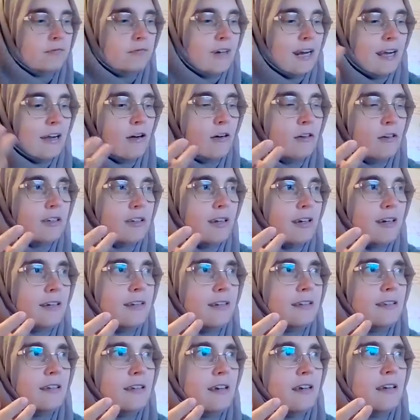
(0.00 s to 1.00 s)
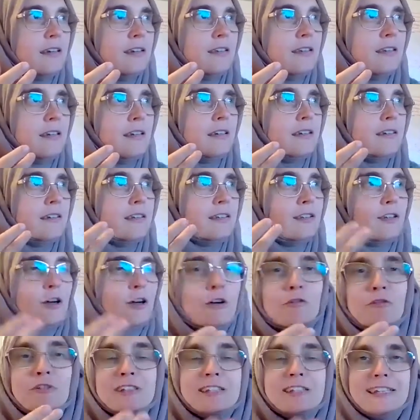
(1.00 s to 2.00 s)
recognize as
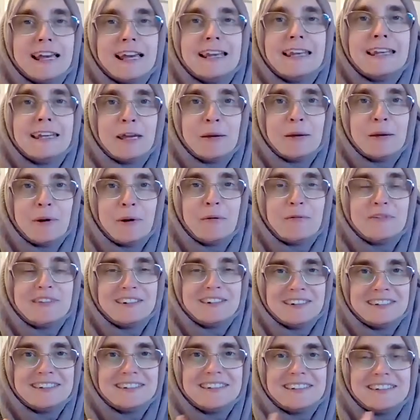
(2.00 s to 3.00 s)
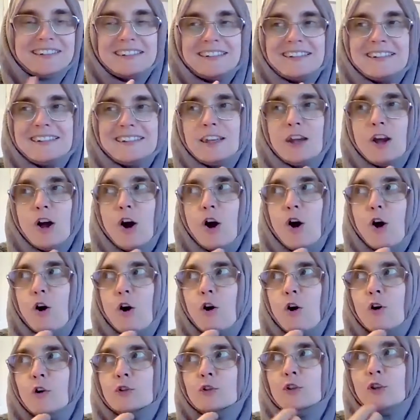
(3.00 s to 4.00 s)
storytelling about others,
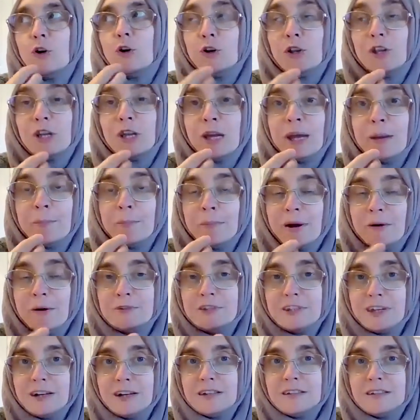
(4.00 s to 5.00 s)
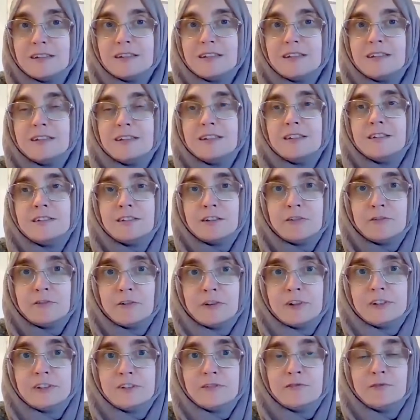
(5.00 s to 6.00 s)
or talking about others in
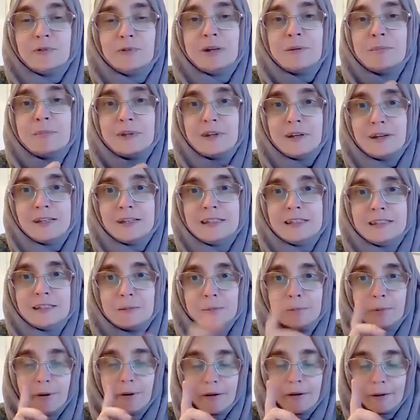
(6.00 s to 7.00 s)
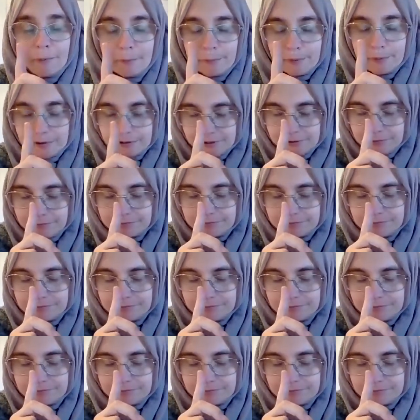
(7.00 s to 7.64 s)
derogative way behind their back. But